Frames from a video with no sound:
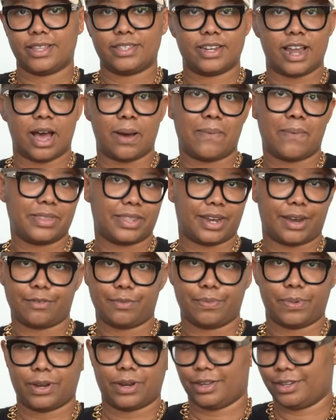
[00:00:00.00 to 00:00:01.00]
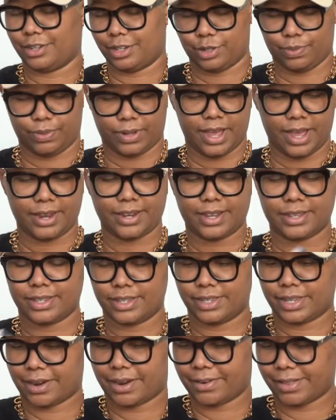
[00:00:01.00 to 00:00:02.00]
It's not one that I would put on display
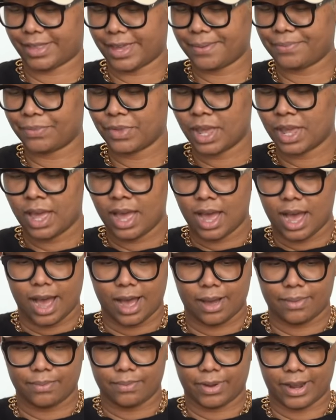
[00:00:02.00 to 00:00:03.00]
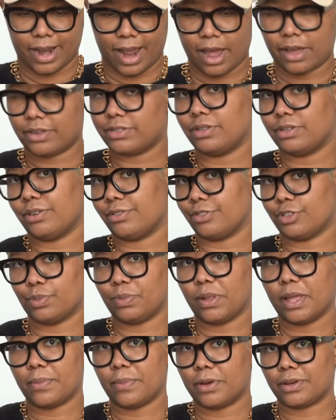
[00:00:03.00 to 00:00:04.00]
necessarily, um, but I also don't
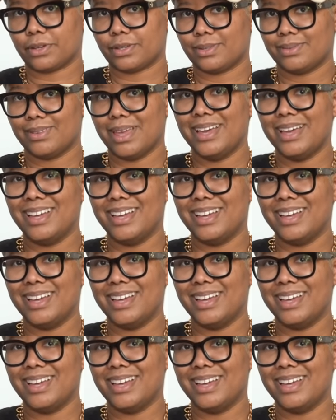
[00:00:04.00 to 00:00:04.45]
display books.